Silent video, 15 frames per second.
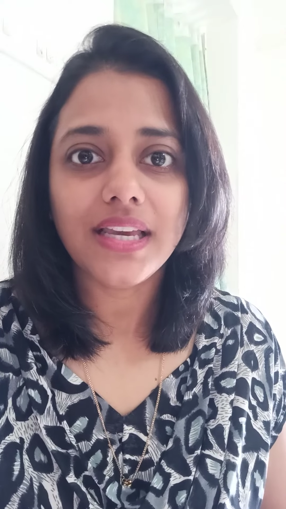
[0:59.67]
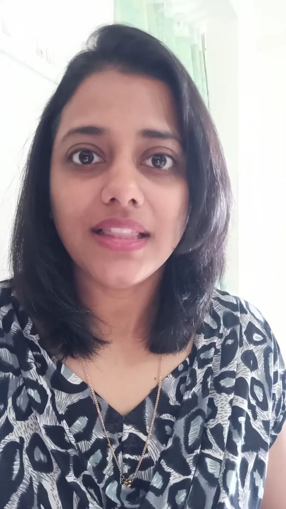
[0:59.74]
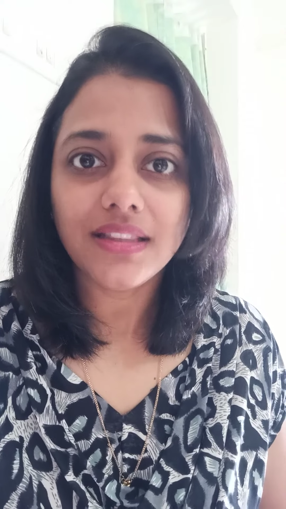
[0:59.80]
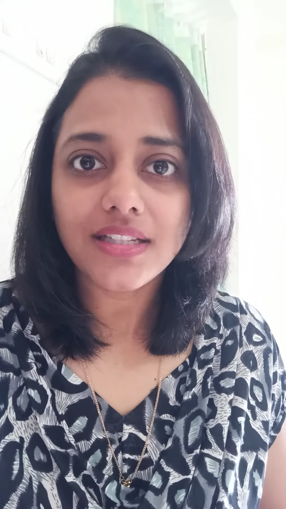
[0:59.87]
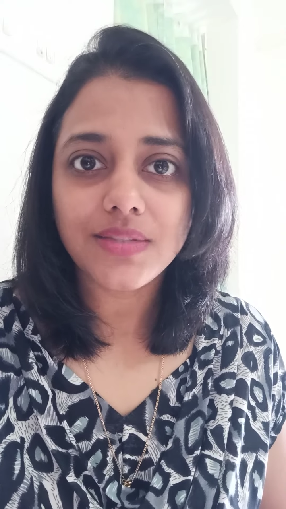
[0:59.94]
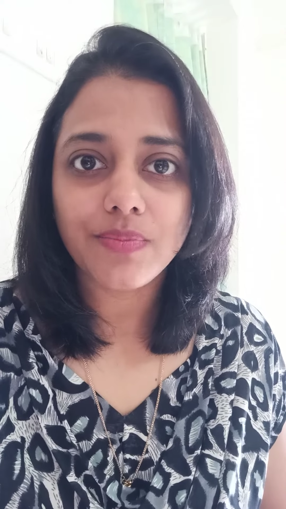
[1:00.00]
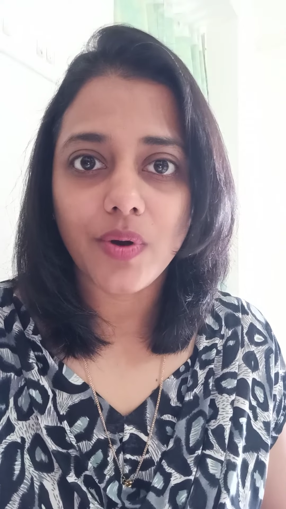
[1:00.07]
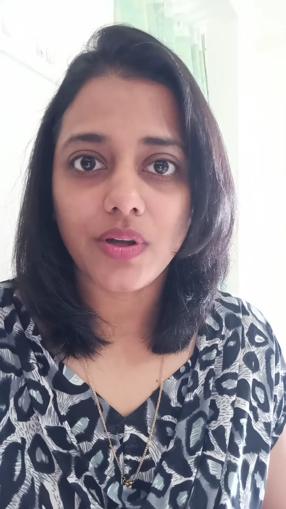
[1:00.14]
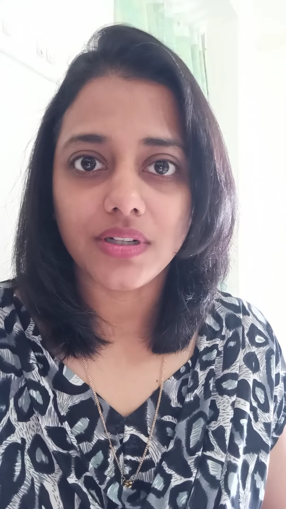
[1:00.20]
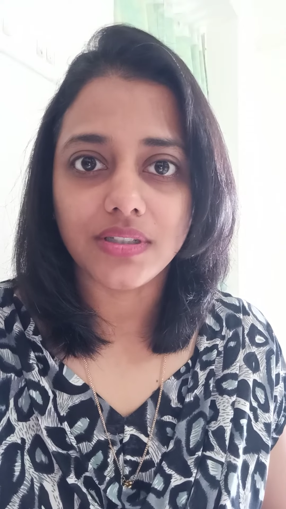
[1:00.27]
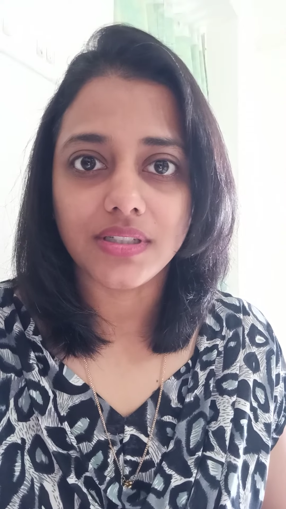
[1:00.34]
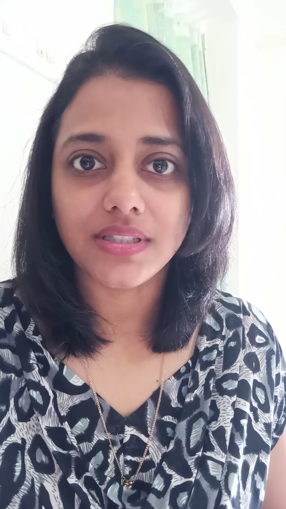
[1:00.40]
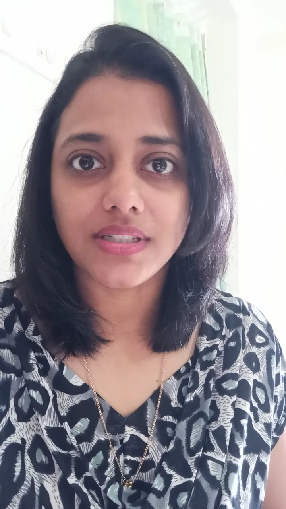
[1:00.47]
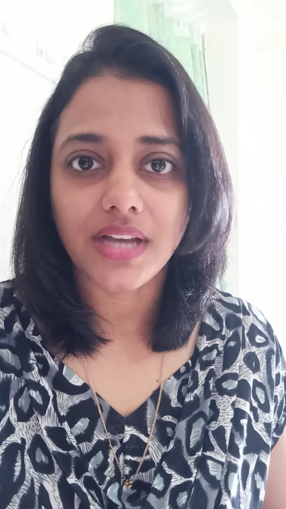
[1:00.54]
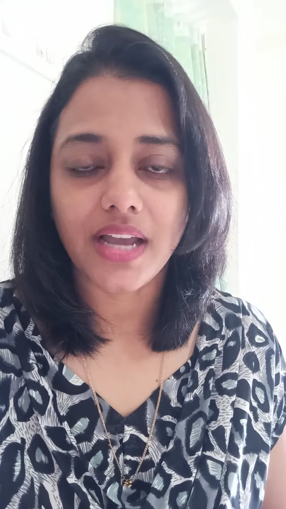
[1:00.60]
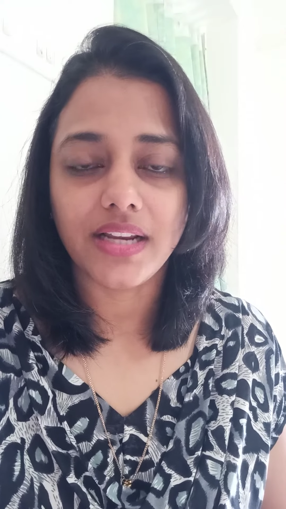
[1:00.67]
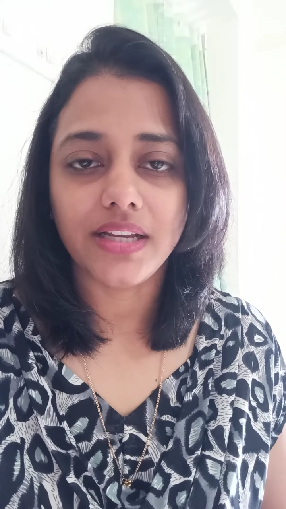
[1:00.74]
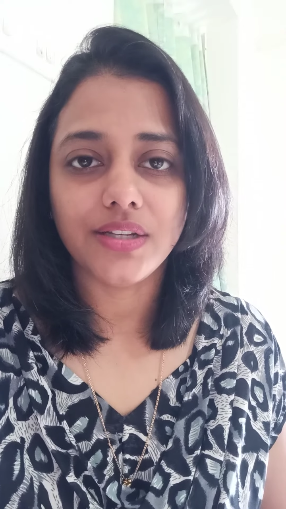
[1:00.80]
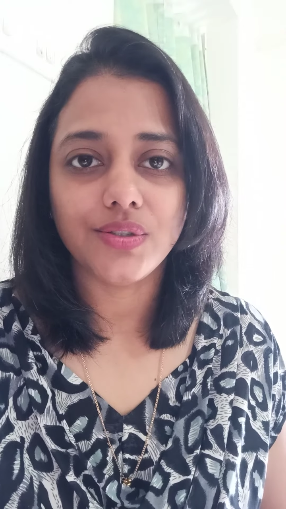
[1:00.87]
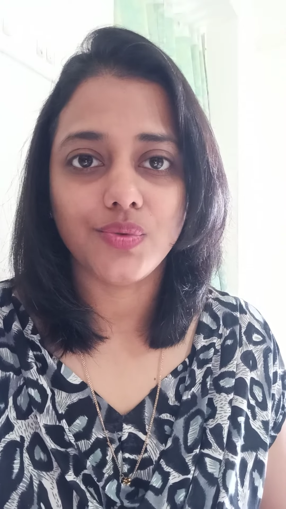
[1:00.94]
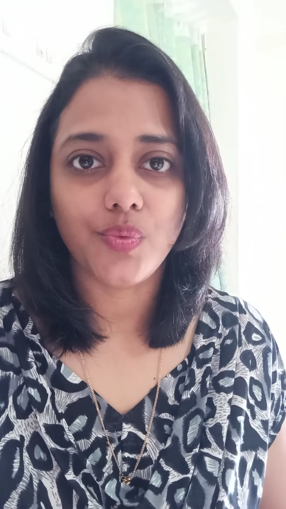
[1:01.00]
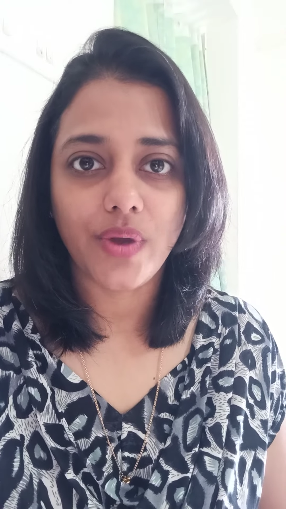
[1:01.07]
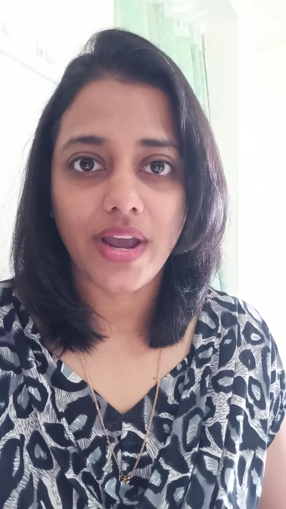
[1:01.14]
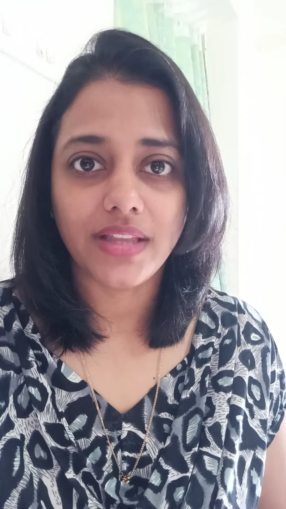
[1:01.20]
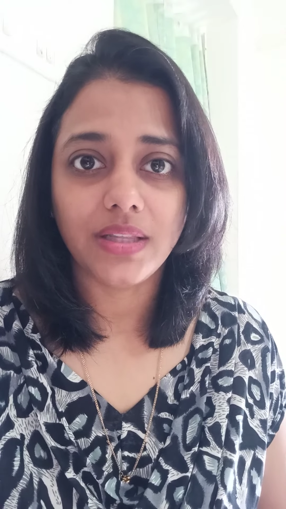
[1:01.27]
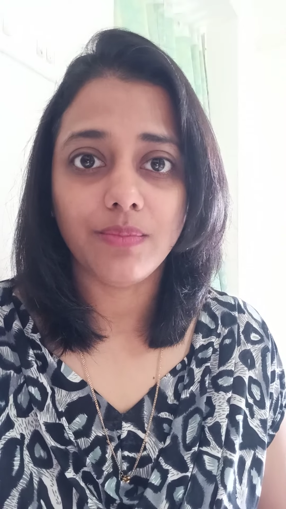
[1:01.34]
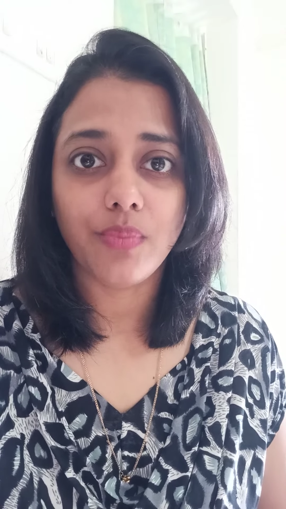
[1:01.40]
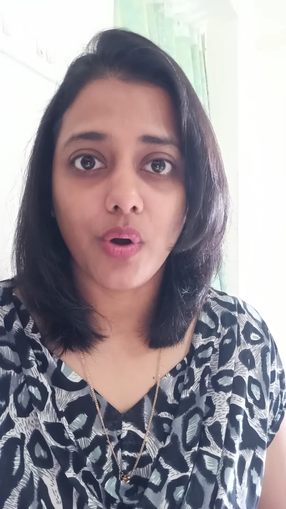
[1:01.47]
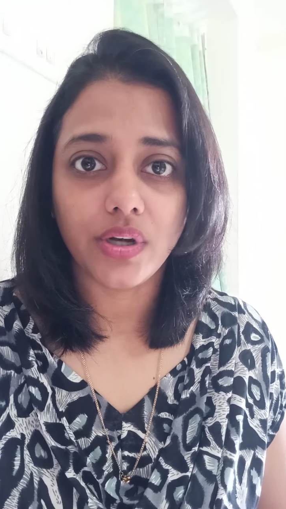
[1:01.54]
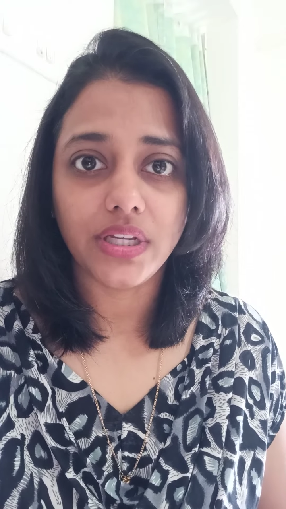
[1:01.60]
in the small intestine is where
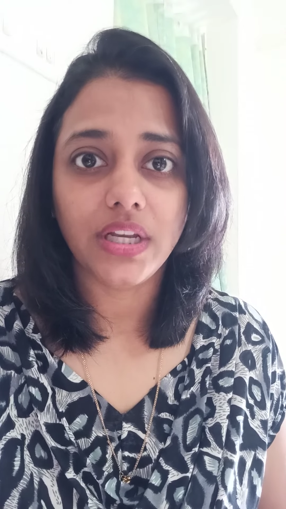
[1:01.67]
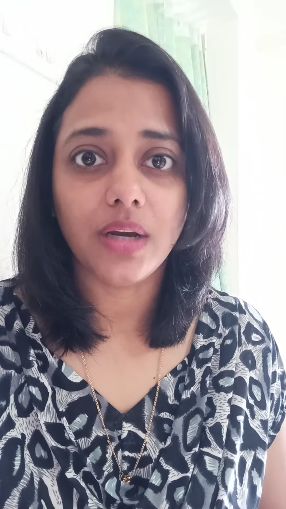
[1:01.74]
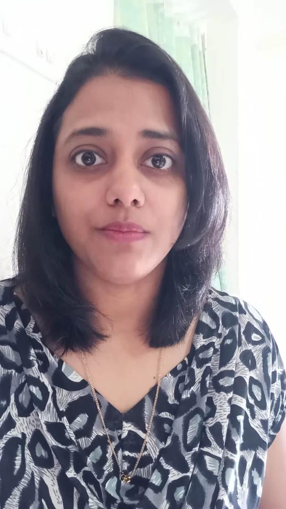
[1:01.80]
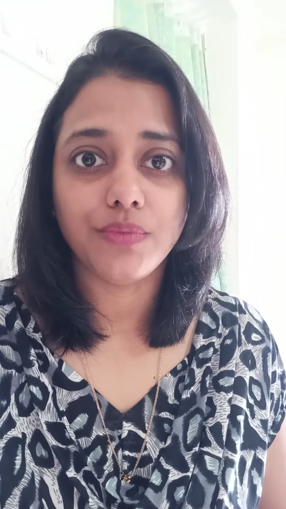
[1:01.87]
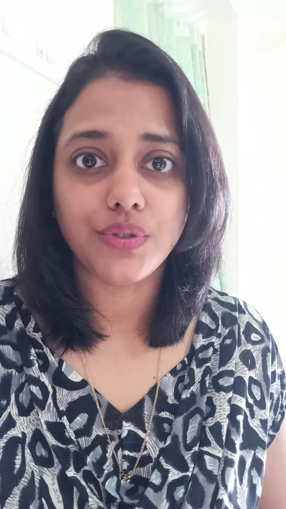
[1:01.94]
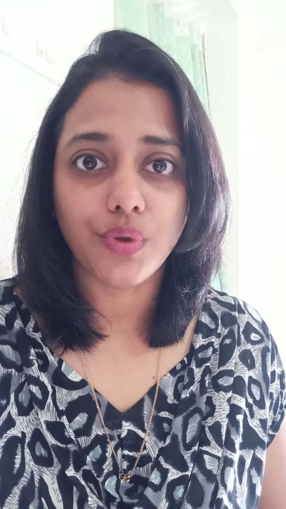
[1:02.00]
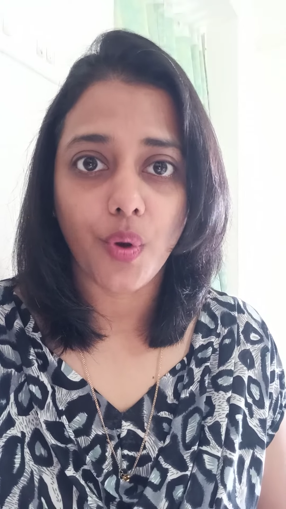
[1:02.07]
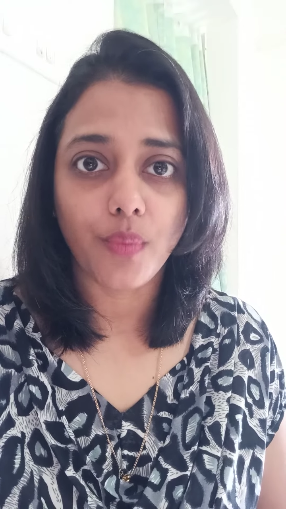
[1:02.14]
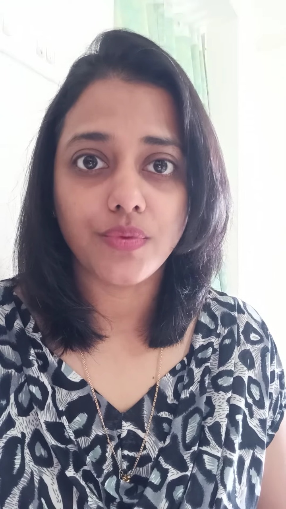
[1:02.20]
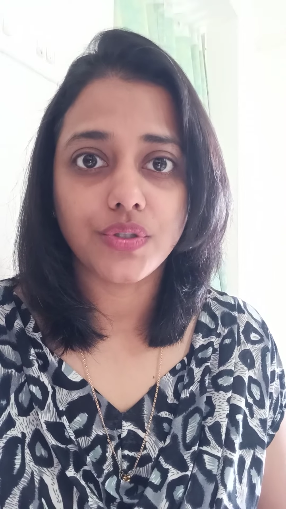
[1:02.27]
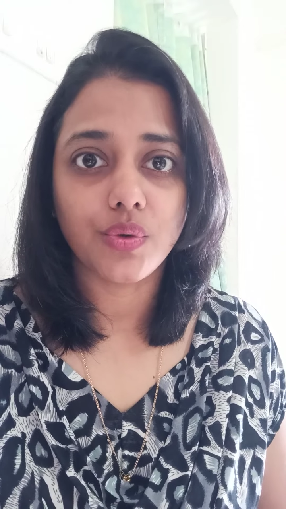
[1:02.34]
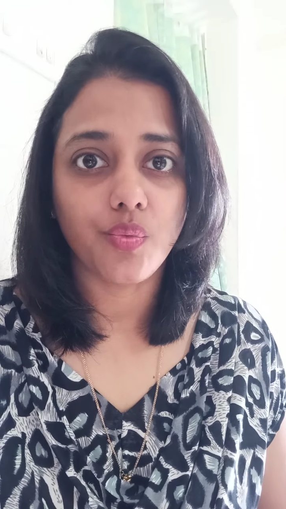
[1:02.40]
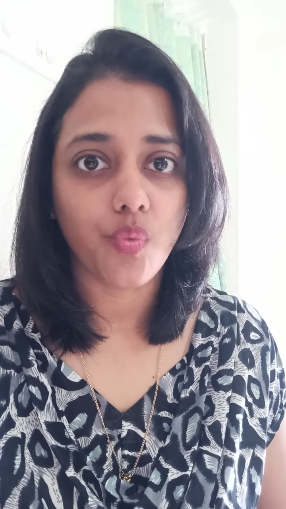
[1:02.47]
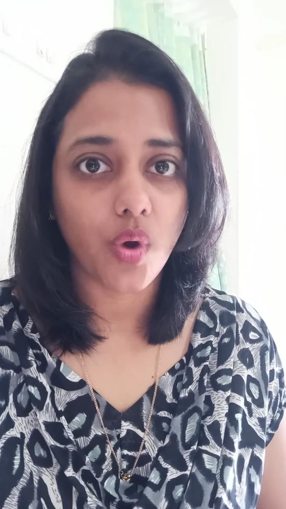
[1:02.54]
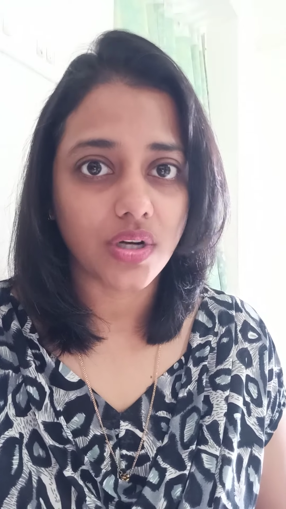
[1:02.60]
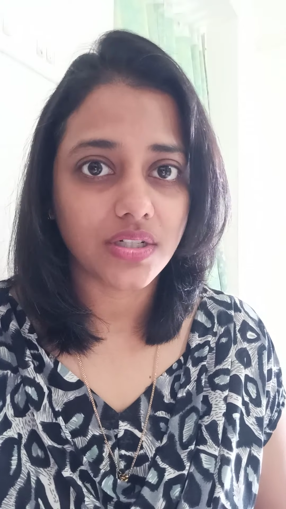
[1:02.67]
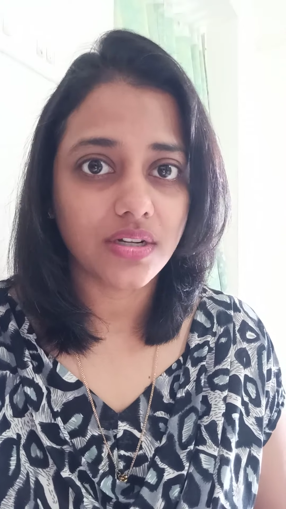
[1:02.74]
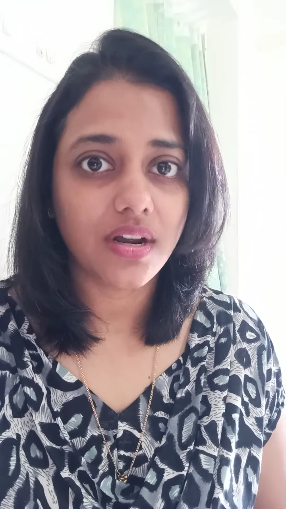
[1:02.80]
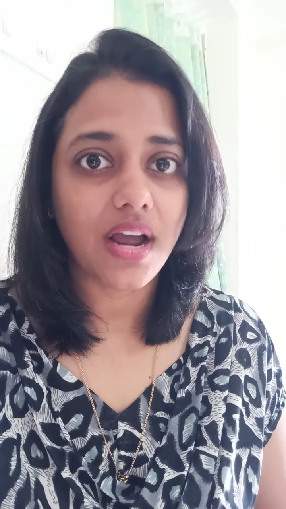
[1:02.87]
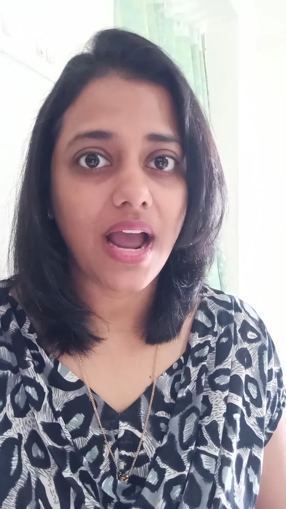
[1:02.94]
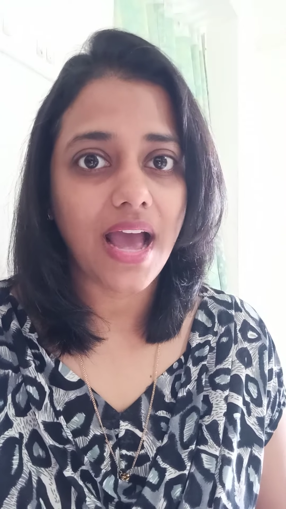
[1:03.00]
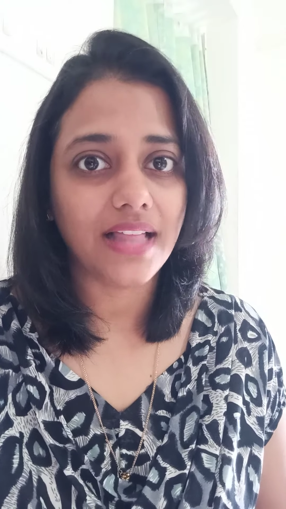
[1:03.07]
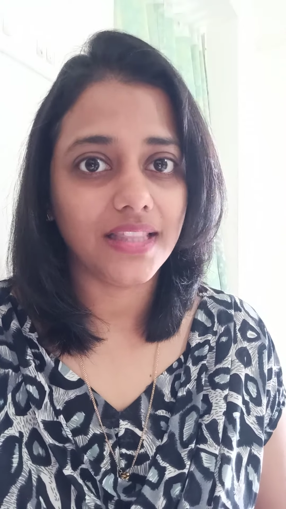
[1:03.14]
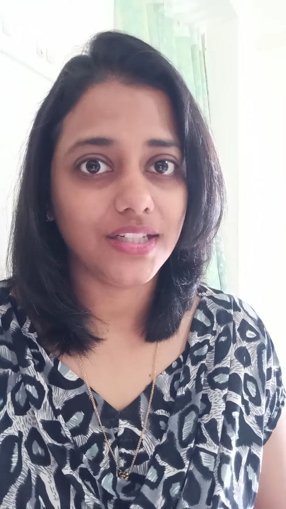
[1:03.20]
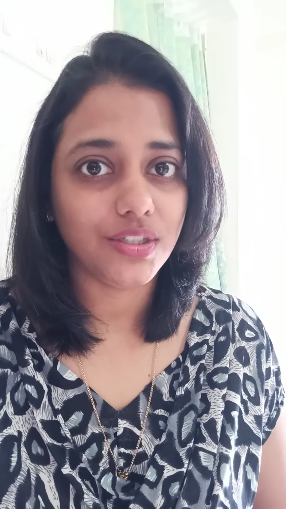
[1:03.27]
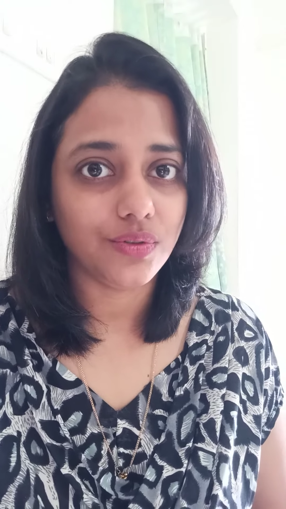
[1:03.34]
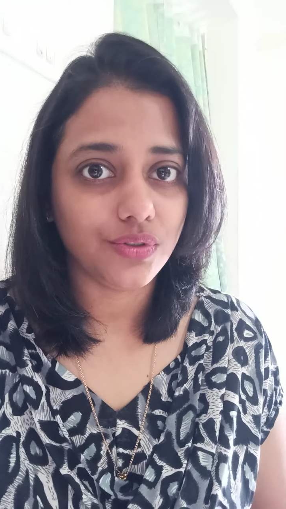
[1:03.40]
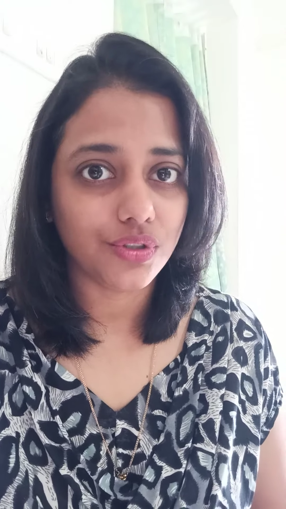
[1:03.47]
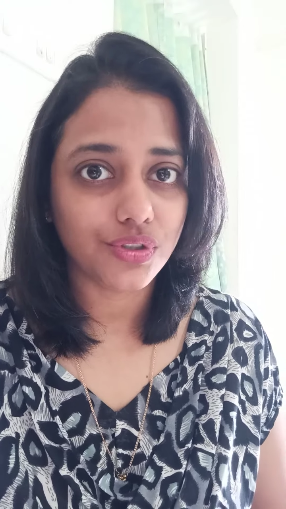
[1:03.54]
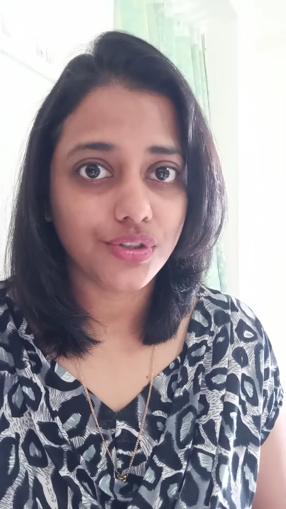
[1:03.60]
the body absorbs the water and the
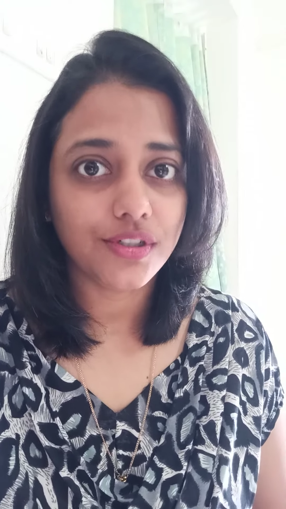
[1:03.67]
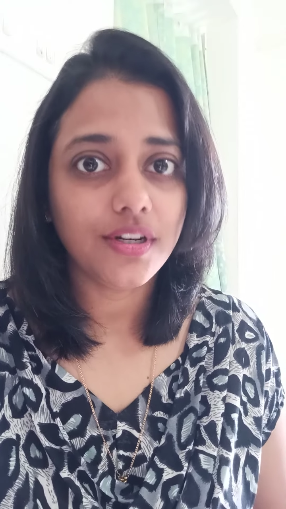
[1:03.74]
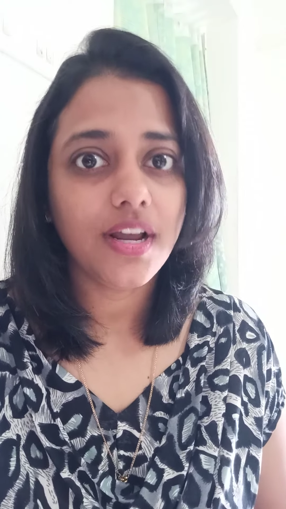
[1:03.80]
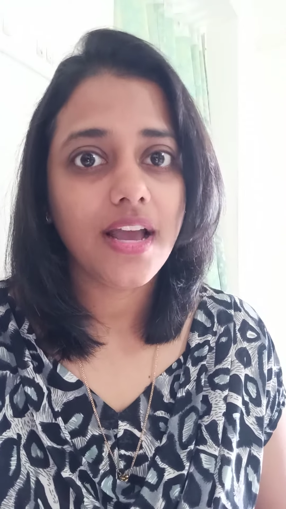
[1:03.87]
nutrition